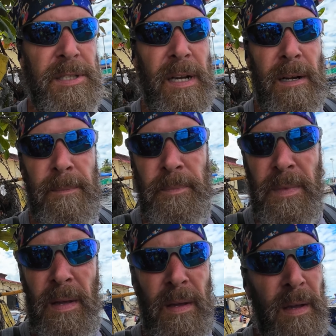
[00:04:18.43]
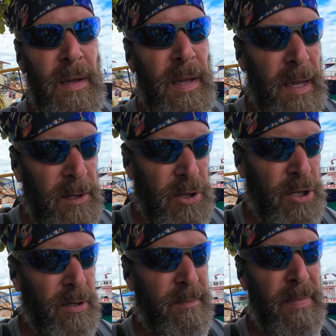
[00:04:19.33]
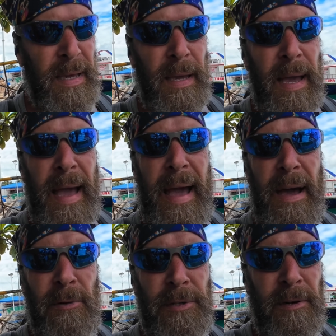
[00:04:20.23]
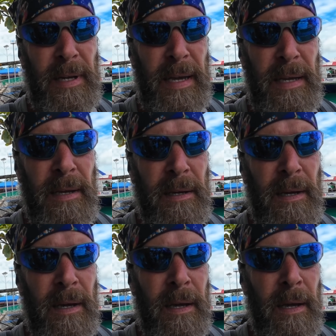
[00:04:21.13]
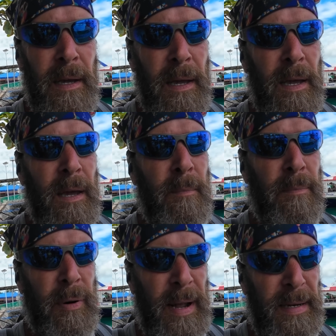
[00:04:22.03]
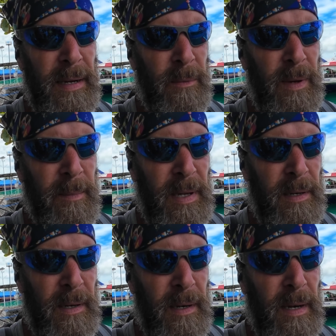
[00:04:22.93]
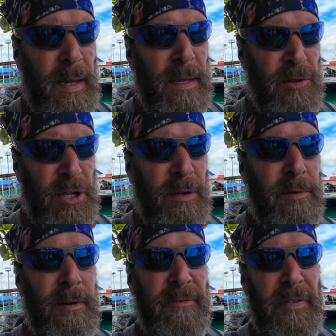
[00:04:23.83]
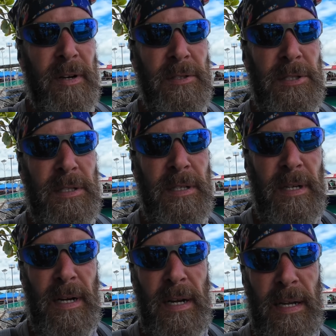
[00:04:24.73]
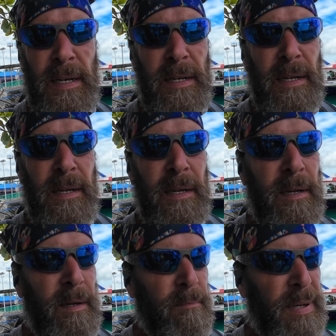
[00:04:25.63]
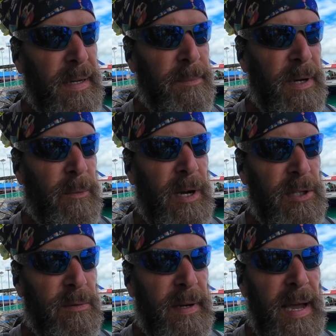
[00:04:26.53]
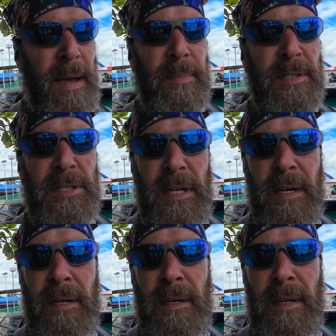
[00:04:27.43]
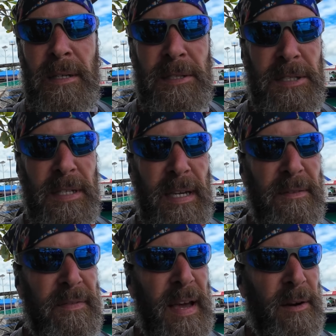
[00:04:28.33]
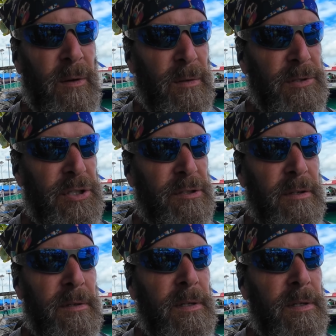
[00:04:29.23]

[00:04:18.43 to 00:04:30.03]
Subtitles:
here. It should be elderly, pregnant women, and children first, all right? But I'm gonna watch what happens here. See if that holds true.